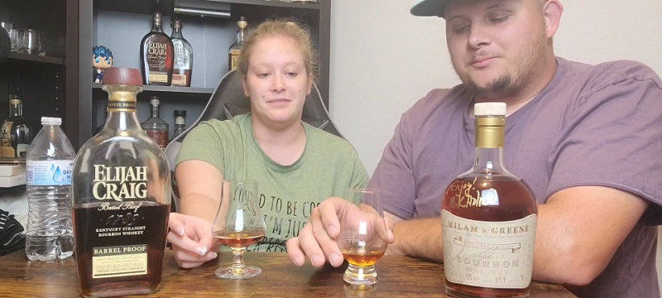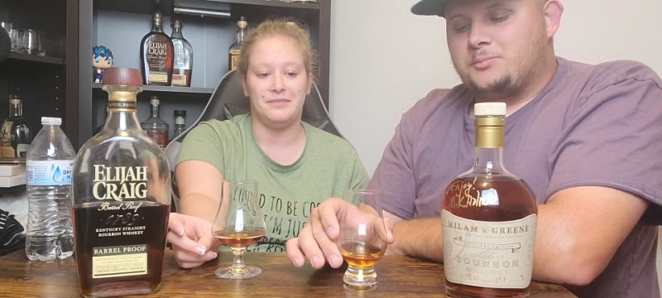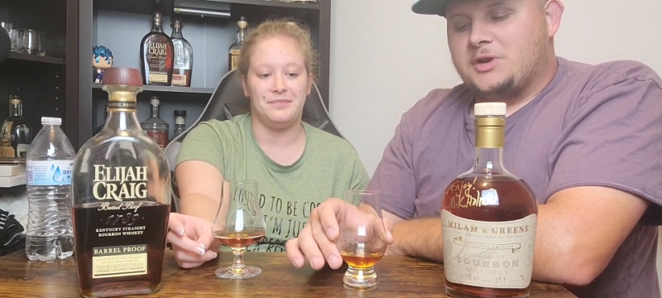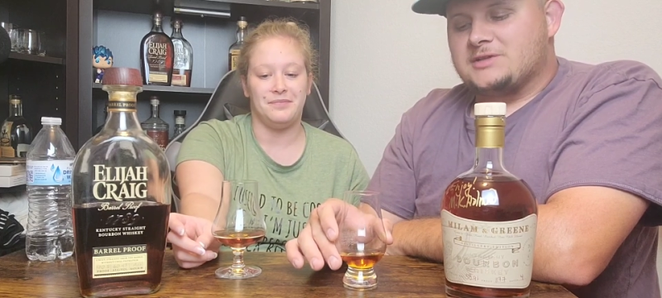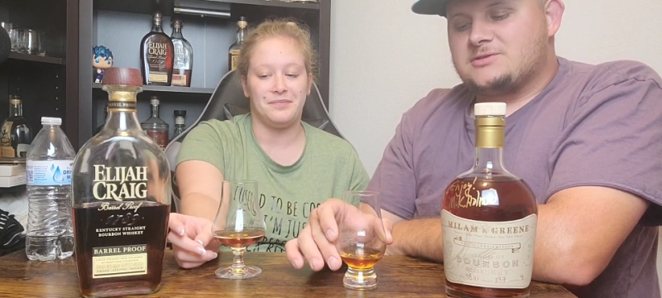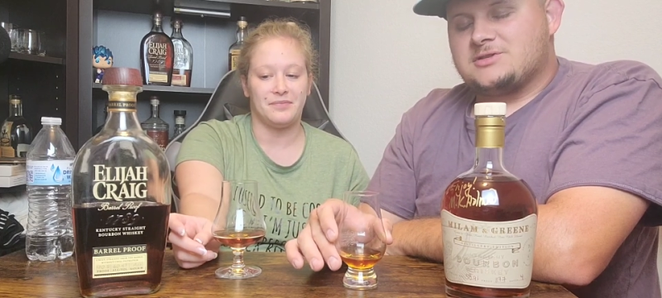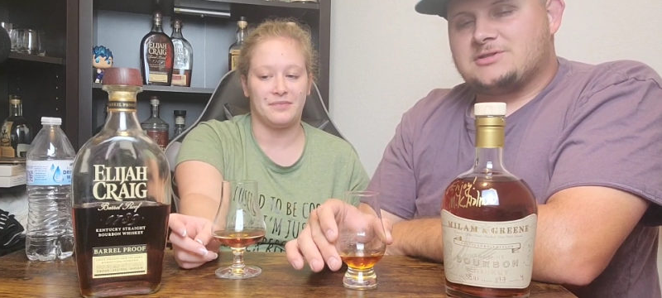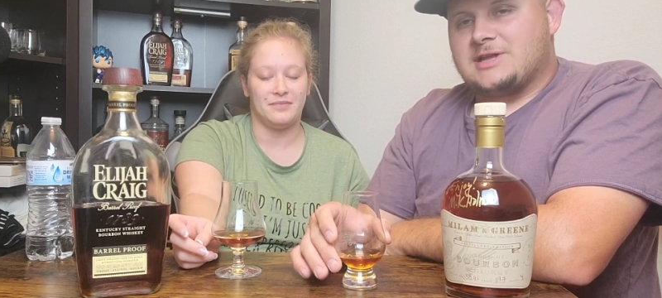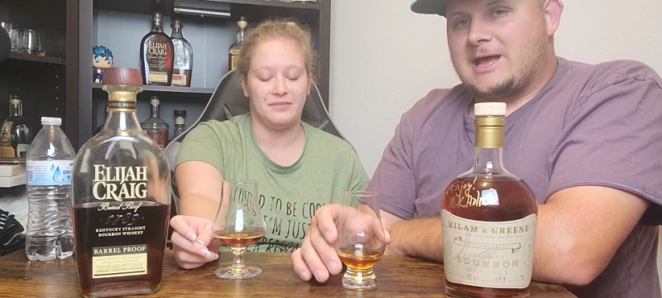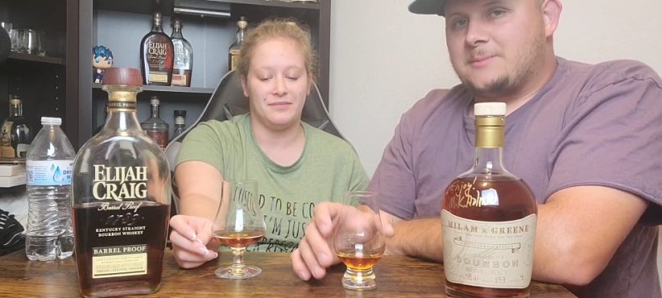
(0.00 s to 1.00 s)
Speaker 1: but it's just
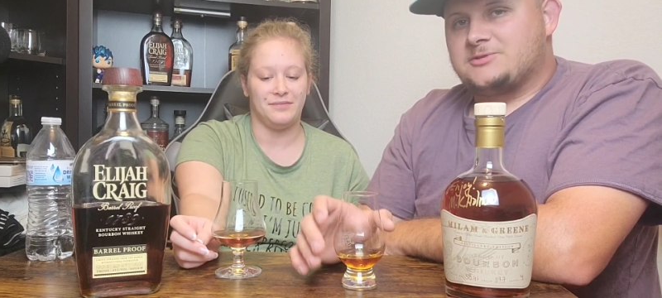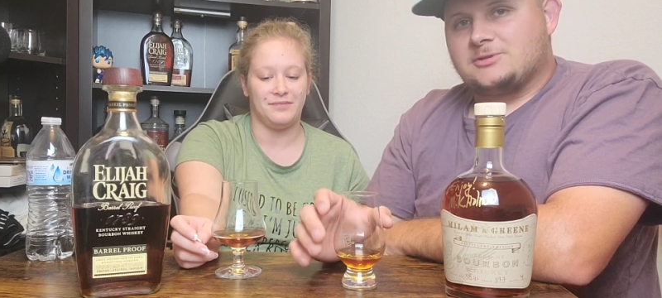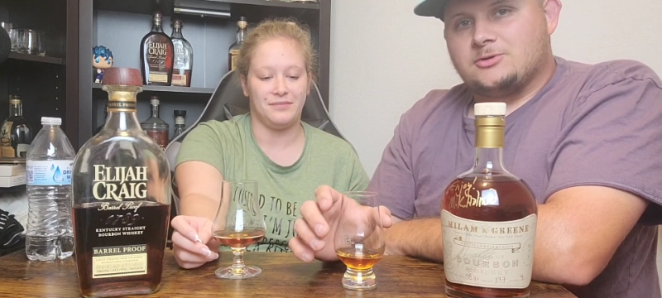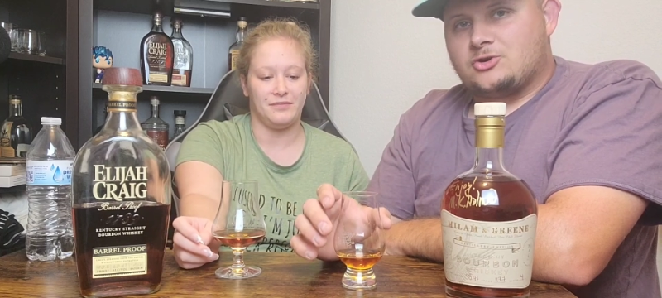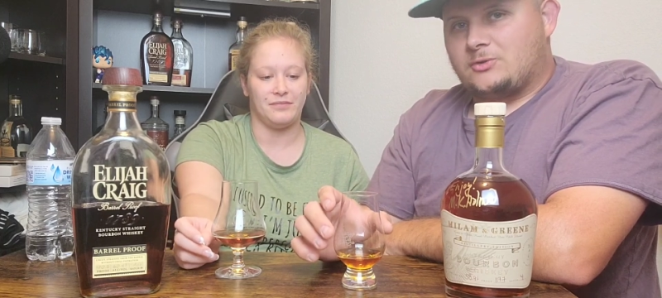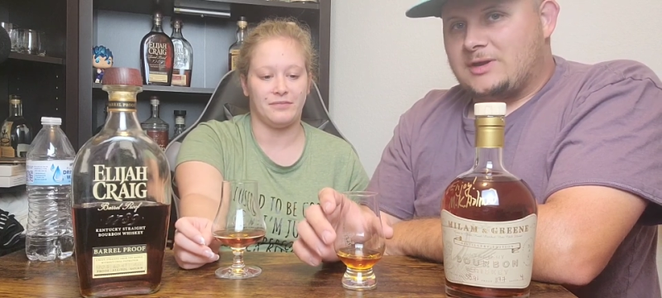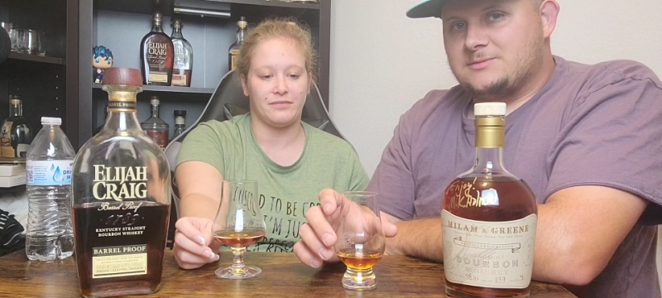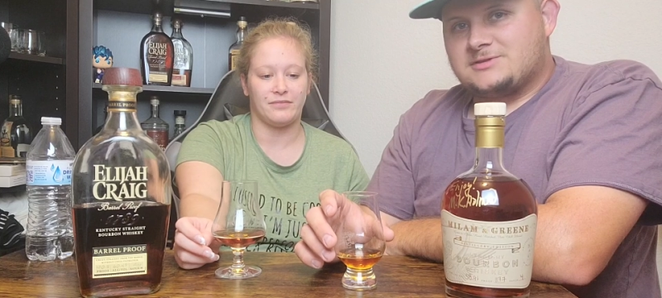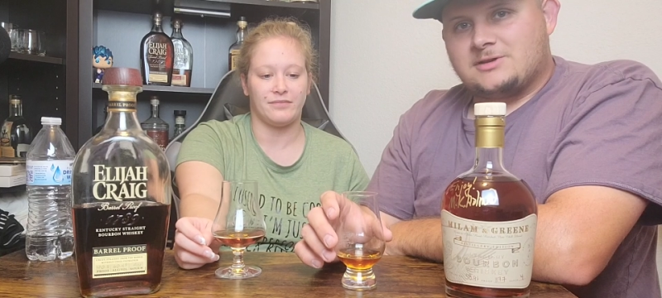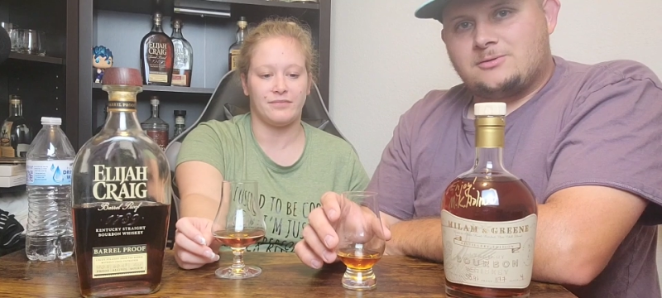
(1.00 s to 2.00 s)
an absolute
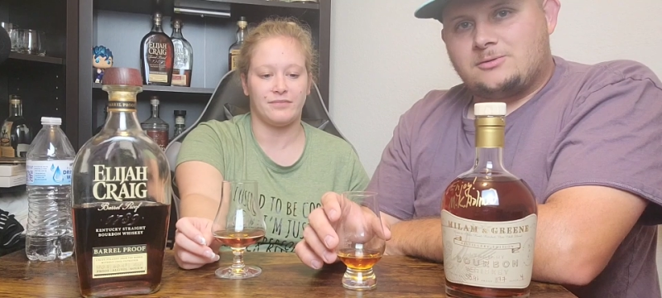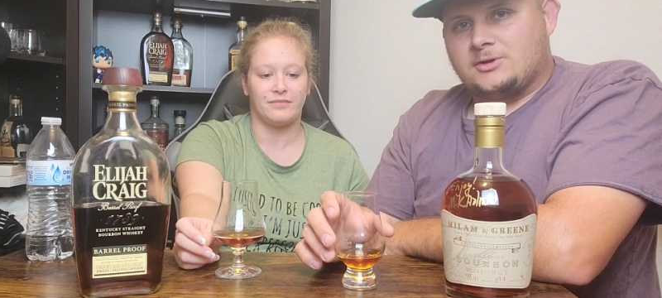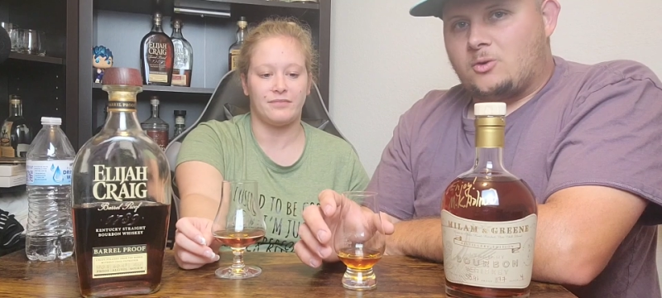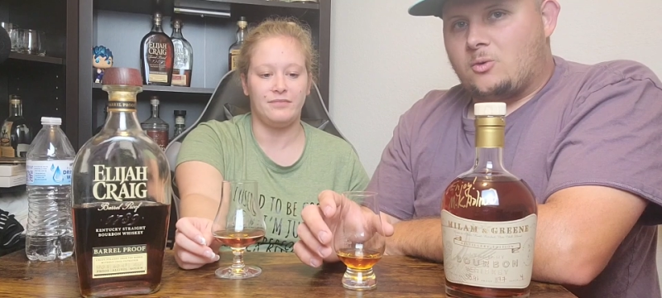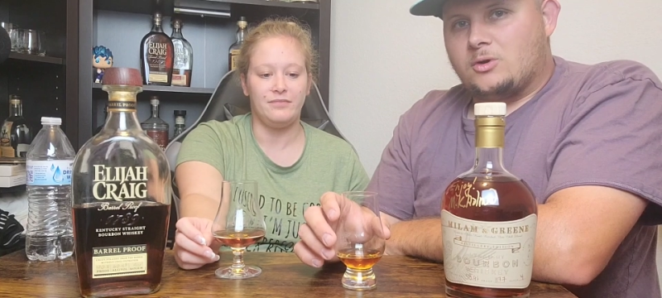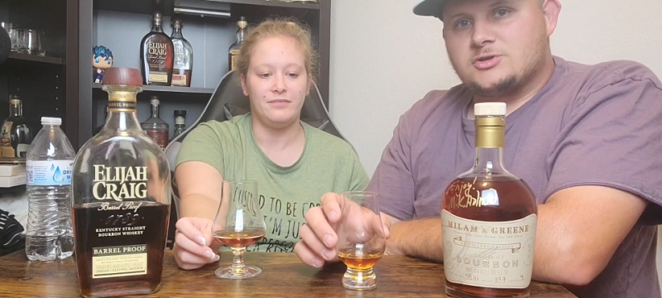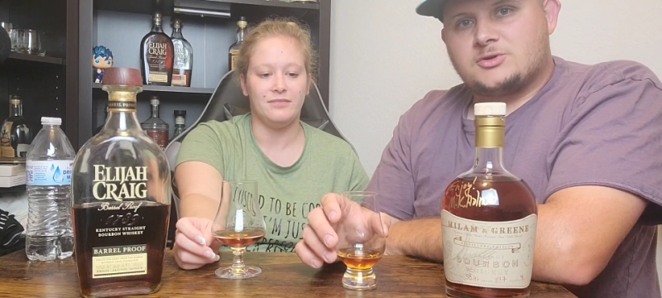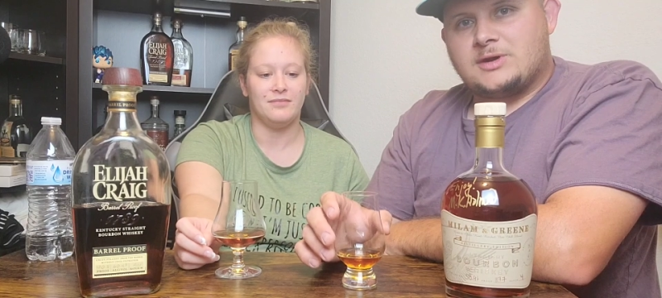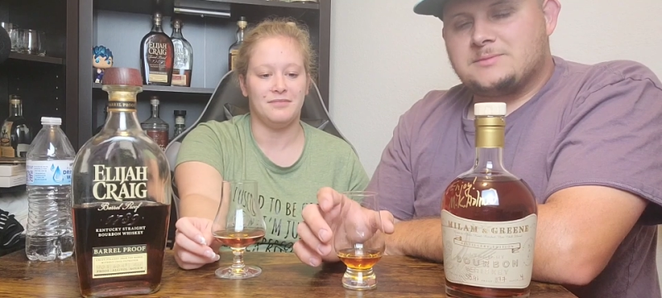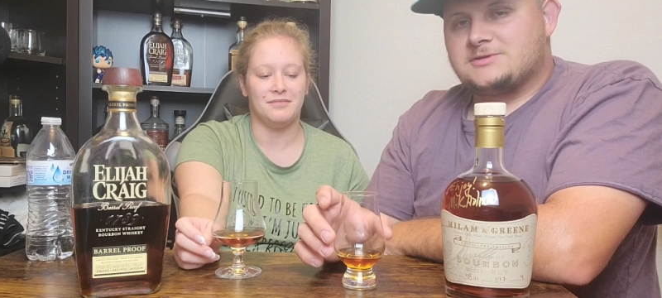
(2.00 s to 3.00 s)
creamsicle, an orange
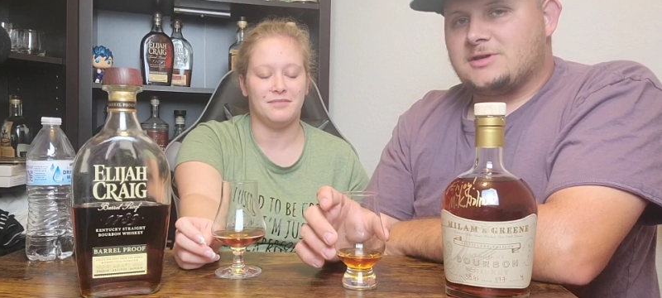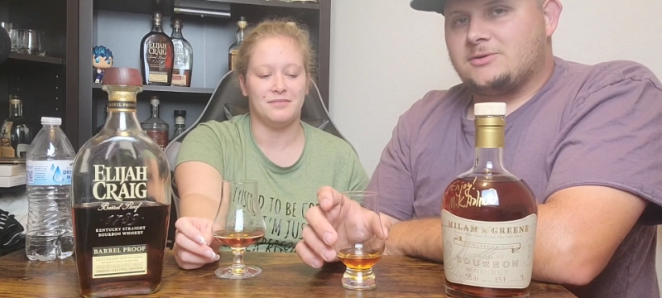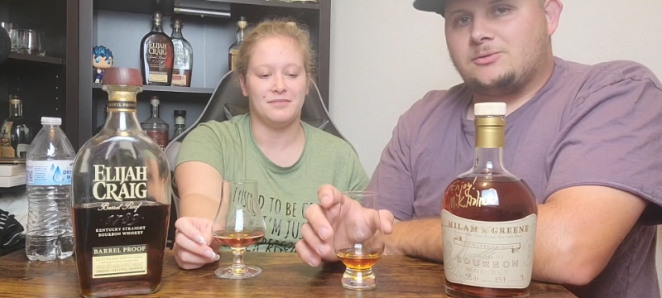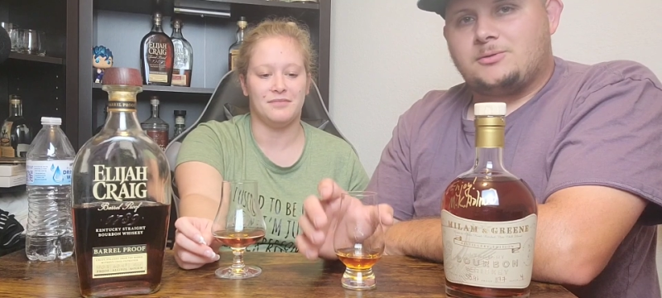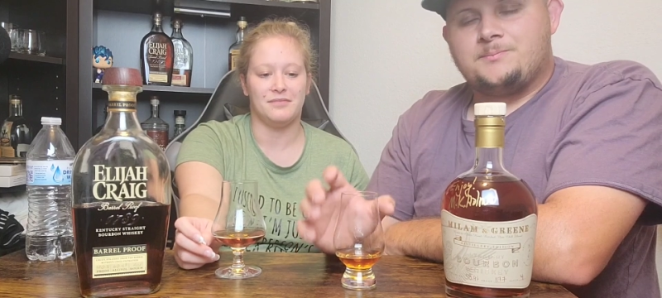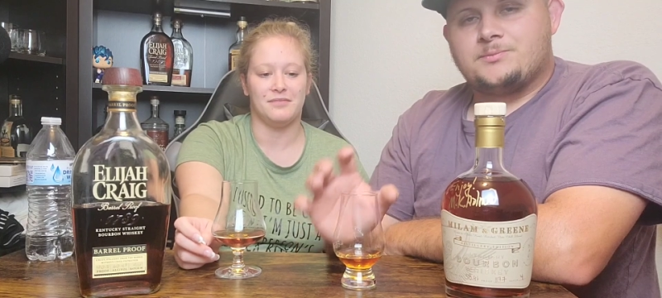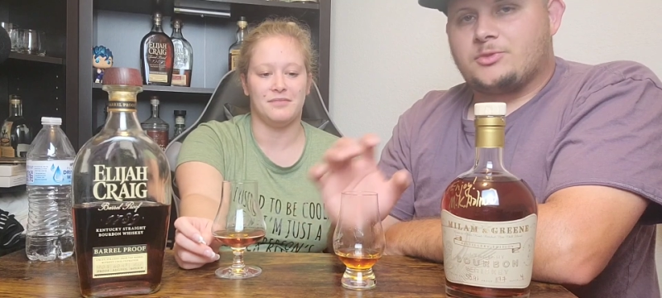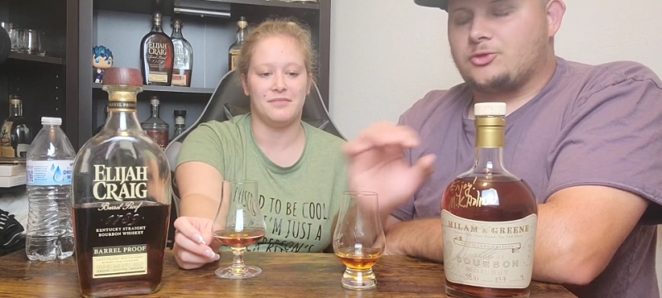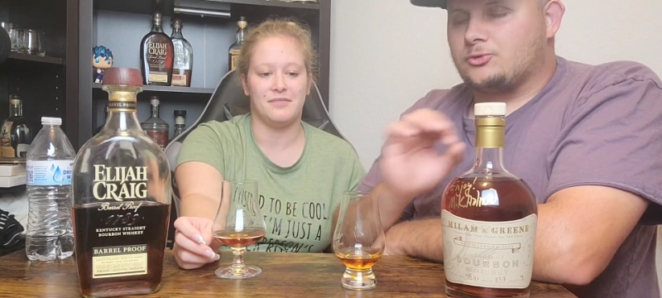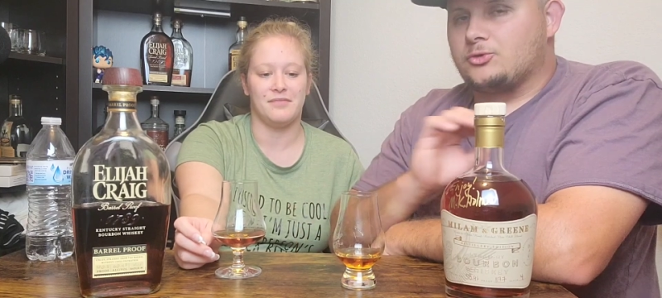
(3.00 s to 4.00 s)
creamsicle
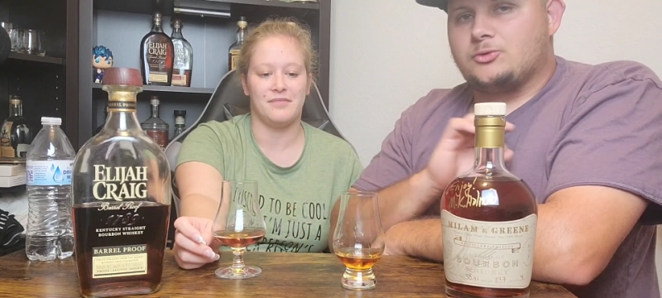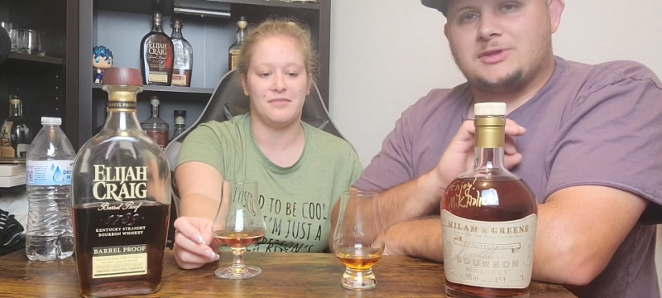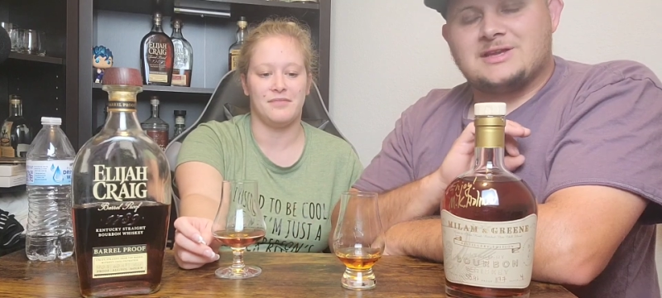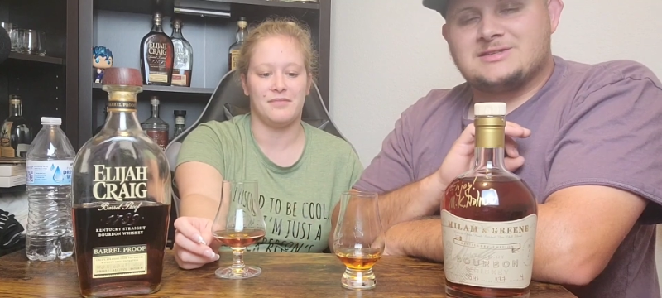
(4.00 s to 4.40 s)
through the